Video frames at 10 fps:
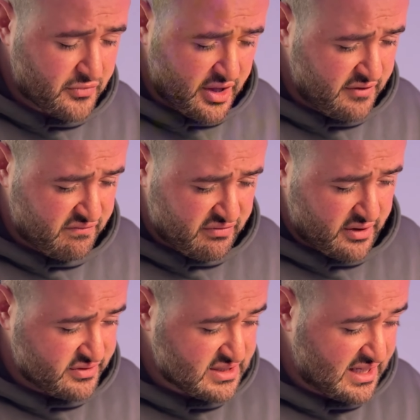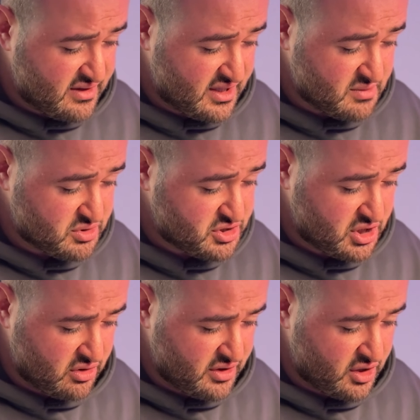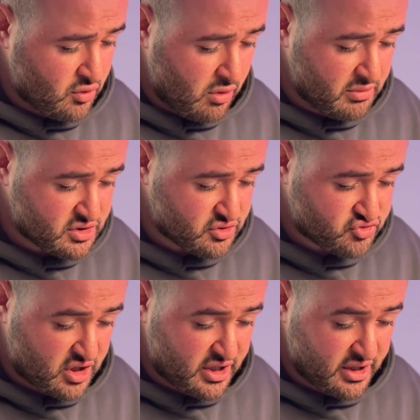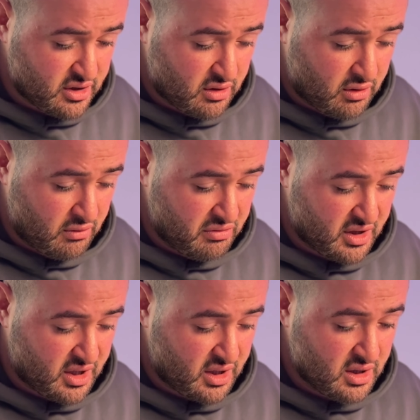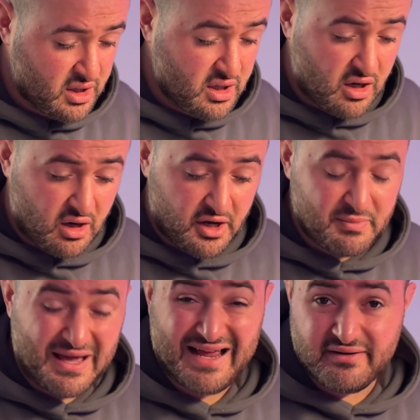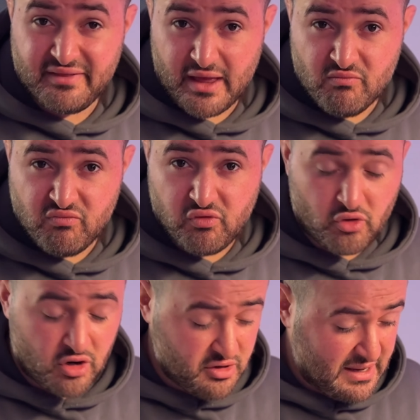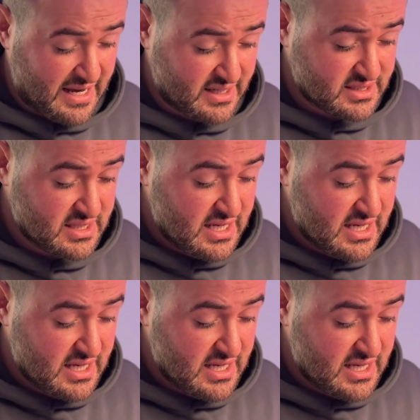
If there is anything in particular that you want me to try on the iPad, the M4 iPad,